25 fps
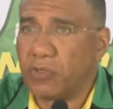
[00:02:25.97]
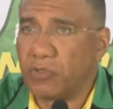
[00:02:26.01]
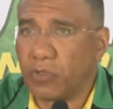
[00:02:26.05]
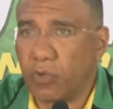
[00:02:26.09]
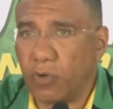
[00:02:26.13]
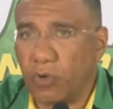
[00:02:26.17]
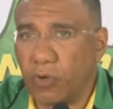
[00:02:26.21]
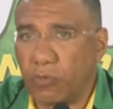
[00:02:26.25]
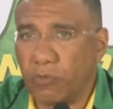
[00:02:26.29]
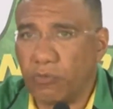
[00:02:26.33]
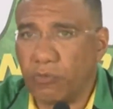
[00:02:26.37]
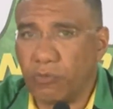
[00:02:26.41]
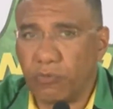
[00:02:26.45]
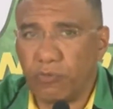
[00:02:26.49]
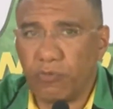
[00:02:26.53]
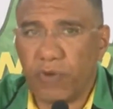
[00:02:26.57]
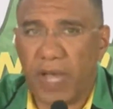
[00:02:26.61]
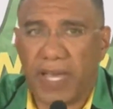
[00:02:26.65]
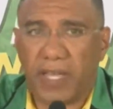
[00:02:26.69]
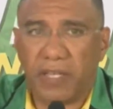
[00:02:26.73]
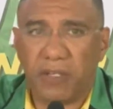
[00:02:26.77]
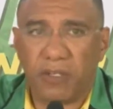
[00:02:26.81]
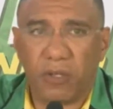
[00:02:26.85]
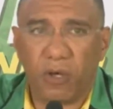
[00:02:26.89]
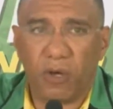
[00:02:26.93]
So
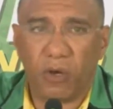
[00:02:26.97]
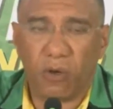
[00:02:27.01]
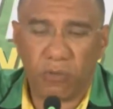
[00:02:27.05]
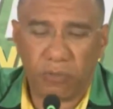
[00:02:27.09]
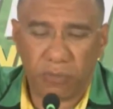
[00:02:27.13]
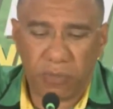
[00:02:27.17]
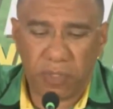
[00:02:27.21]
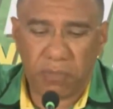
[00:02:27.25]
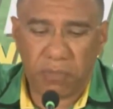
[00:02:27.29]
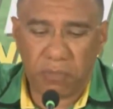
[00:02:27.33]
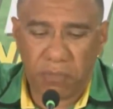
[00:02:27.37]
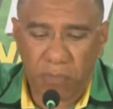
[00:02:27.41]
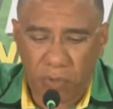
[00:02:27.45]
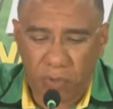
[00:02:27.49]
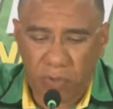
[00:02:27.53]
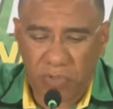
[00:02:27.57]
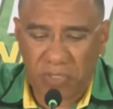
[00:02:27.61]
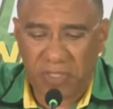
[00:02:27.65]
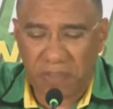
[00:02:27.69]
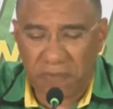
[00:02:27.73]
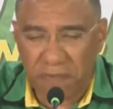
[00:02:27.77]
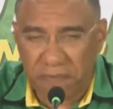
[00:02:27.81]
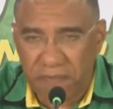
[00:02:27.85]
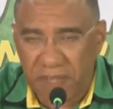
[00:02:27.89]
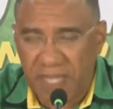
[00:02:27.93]
right now, the
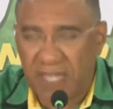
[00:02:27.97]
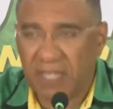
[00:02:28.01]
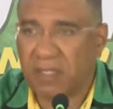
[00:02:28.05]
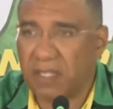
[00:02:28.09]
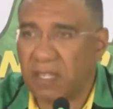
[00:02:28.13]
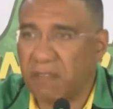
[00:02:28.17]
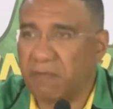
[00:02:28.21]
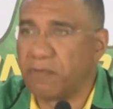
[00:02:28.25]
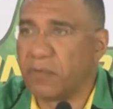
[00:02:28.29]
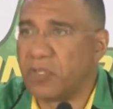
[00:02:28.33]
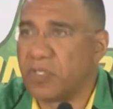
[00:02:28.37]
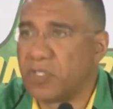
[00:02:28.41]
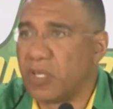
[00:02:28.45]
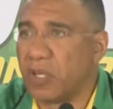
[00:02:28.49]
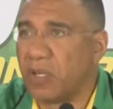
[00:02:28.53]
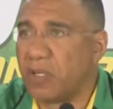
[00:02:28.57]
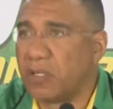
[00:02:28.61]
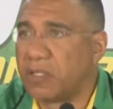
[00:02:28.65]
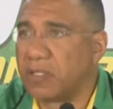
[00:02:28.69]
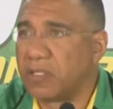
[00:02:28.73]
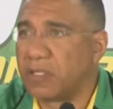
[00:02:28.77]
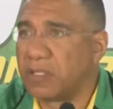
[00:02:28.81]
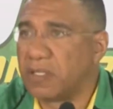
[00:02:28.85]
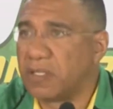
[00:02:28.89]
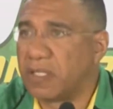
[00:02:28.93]
most definitive
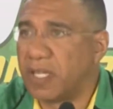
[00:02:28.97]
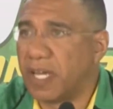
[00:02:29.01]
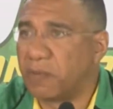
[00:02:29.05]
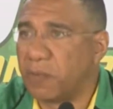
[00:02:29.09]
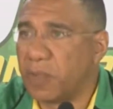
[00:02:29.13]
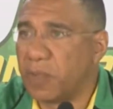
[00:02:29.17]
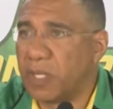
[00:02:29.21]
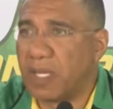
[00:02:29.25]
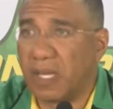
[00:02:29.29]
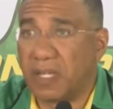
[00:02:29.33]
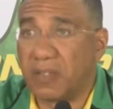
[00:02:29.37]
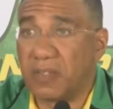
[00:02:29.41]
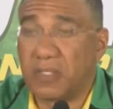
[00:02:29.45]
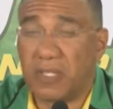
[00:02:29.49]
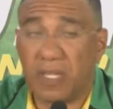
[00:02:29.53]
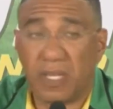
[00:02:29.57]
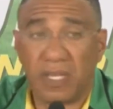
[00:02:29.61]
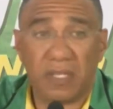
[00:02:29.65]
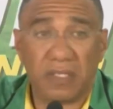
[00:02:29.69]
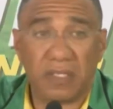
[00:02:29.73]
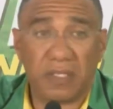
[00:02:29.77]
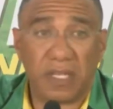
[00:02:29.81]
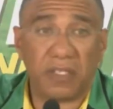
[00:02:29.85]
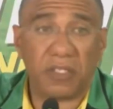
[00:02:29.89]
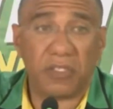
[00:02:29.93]
result that we can
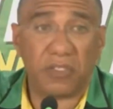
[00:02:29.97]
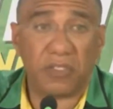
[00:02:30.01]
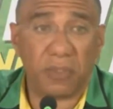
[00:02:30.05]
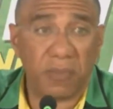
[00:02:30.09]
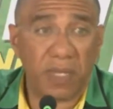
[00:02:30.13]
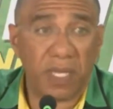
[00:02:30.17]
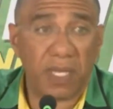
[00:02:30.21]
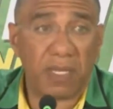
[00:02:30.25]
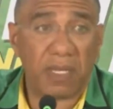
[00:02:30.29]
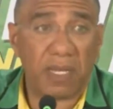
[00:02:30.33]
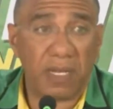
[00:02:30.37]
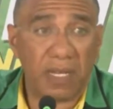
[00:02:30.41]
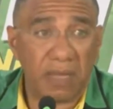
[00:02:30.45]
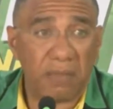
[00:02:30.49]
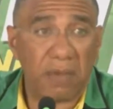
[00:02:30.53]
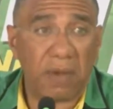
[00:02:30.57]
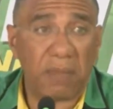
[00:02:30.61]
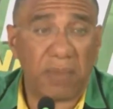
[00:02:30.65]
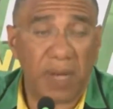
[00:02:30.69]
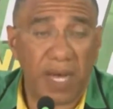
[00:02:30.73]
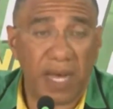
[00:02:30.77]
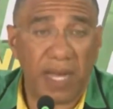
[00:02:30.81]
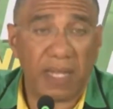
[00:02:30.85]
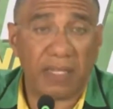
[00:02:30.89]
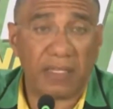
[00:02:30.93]
say is that the Jamaica
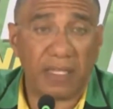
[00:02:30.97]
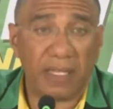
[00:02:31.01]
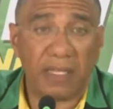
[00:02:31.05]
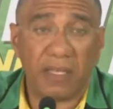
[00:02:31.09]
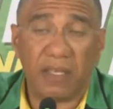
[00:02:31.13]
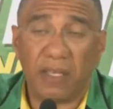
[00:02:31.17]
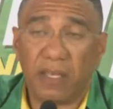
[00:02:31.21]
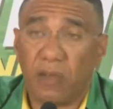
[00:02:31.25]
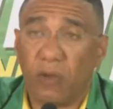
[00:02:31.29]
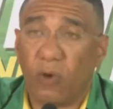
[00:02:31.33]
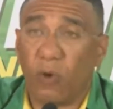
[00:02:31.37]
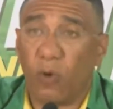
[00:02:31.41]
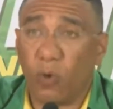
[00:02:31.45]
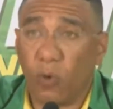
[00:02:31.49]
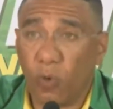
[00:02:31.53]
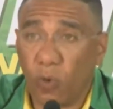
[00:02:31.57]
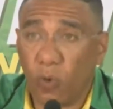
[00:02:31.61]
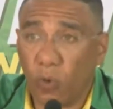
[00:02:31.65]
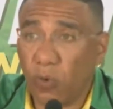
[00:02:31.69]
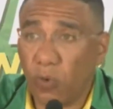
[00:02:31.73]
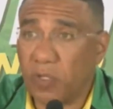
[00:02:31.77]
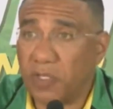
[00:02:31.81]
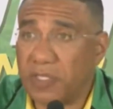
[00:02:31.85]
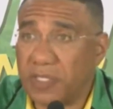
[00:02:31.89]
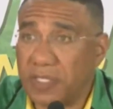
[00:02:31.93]
Labour Party
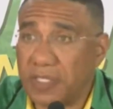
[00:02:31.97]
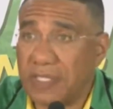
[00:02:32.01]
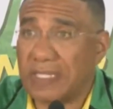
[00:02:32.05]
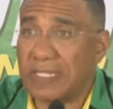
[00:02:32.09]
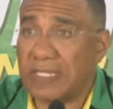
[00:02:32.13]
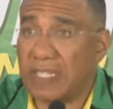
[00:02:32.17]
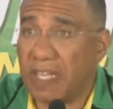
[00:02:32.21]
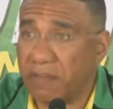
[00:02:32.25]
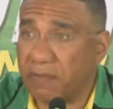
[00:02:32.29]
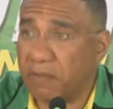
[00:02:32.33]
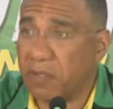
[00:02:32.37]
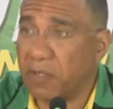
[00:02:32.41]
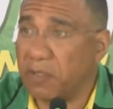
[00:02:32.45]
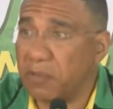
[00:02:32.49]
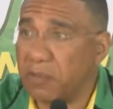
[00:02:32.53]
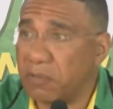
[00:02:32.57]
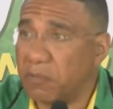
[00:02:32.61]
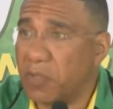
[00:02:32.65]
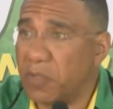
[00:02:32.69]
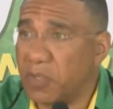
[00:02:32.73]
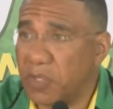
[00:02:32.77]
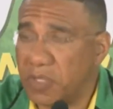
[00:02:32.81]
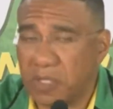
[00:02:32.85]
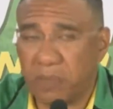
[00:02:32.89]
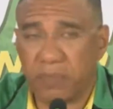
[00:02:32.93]
holds seven
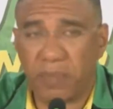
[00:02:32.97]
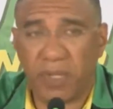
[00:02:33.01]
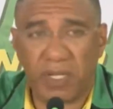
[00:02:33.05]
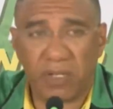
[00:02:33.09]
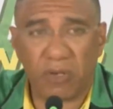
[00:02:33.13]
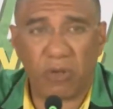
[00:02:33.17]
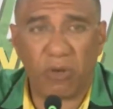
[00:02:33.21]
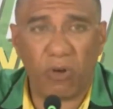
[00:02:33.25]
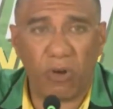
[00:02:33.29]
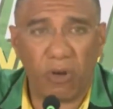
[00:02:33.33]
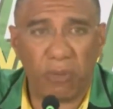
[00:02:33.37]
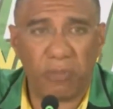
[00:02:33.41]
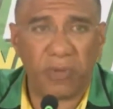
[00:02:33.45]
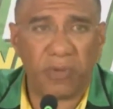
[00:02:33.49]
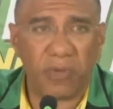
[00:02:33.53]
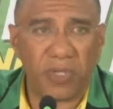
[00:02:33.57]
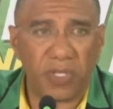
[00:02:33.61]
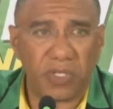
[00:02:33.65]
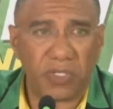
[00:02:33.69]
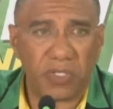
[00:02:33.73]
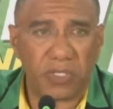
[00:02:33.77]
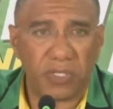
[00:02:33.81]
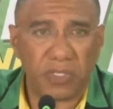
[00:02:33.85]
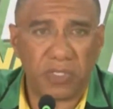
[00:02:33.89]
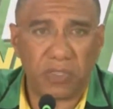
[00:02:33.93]
municipal
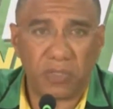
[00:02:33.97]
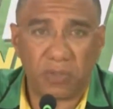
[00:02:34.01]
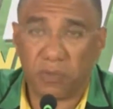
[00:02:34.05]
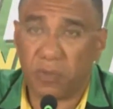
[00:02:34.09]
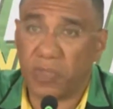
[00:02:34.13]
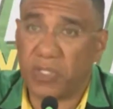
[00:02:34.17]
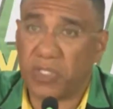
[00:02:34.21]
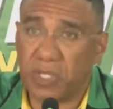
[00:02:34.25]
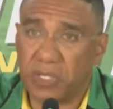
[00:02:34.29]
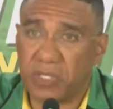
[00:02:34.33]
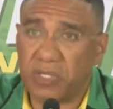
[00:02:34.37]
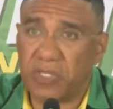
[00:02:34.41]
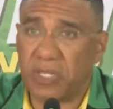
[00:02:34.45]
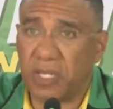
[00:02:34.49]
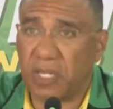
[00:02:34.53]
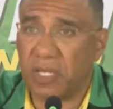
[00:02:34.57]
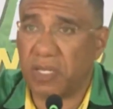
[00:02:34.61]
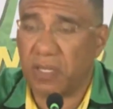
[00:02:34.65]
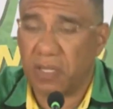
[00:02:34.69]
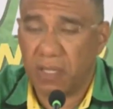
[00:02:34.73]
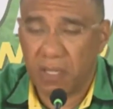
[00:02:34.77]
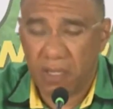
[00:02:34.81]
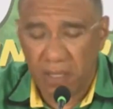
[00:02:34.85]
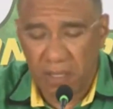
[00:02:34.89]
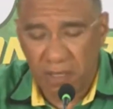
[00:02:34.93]
corporations, which is
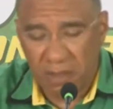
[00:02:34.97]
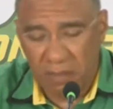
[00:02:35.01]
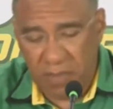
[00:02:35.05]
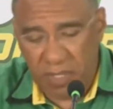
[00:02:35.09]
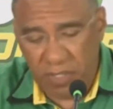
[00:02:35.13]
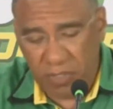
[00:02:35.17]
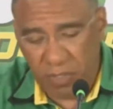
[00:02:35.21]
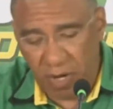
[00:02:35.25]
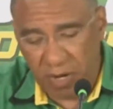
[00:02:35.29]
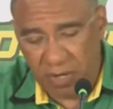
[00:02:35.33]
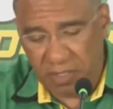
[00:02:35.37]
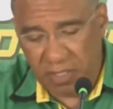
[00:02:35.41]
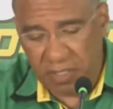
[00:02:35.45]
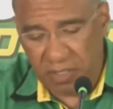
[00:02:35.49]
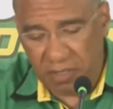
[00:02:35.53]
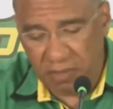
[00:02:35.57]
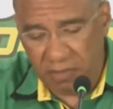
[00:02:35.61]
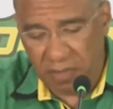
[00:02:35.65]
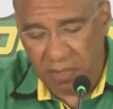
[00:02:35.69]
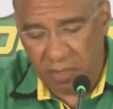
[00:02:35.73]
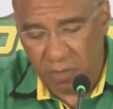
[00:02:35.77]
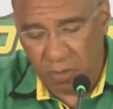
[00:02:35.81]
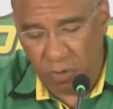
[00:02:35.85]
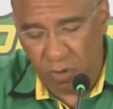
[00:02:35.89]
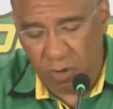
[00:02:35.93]
the majority
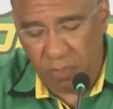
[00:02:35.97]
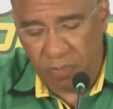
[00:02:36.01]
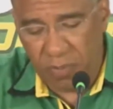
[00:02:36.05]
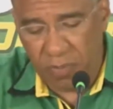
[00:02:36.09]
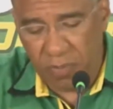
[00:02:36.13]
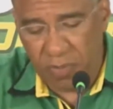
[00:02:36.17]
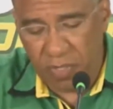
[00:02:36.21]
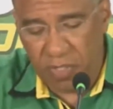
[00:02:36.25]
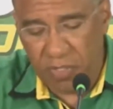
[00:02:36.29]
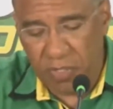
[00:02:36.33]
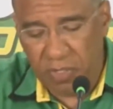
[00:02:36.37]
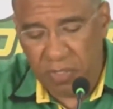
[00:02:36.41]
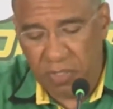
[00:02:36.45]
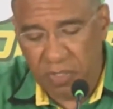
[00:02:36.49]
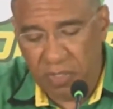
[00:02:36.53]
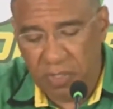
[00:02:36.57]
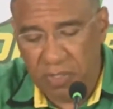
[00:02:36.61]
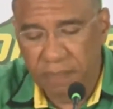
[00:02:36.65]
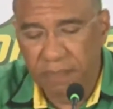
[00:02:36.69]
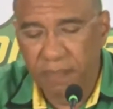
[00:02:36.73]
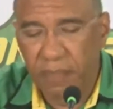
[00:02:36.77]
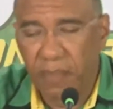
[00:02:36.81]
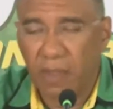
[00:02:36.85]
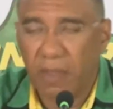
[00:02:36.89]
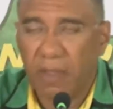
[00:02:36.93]
of the
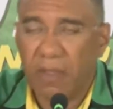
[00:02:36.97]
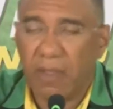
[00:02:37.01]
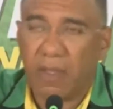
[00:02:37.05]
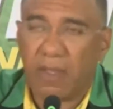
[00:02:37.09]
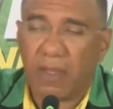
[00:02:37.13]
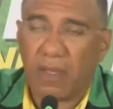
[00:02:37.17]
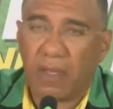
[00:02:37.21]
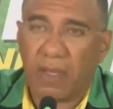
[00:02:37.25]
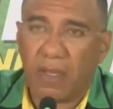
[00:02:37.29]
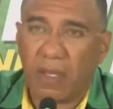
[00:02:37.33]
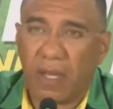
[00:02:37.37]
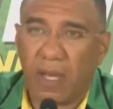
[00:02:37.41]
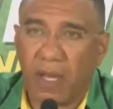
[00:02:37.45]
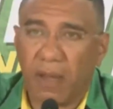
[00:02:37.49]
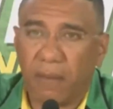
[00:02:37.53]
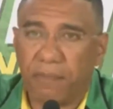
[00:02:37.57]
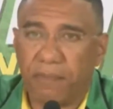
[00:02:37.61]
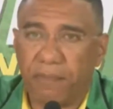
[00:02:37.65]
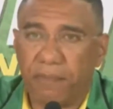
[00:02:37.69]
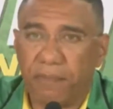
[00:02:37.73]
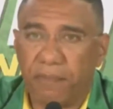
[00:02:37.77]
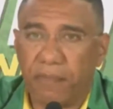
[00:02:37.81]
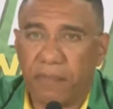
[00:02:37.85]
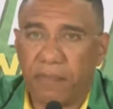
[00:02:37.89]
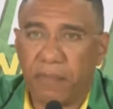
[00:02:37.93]
corporations.
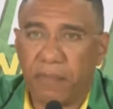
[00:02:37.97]
Um,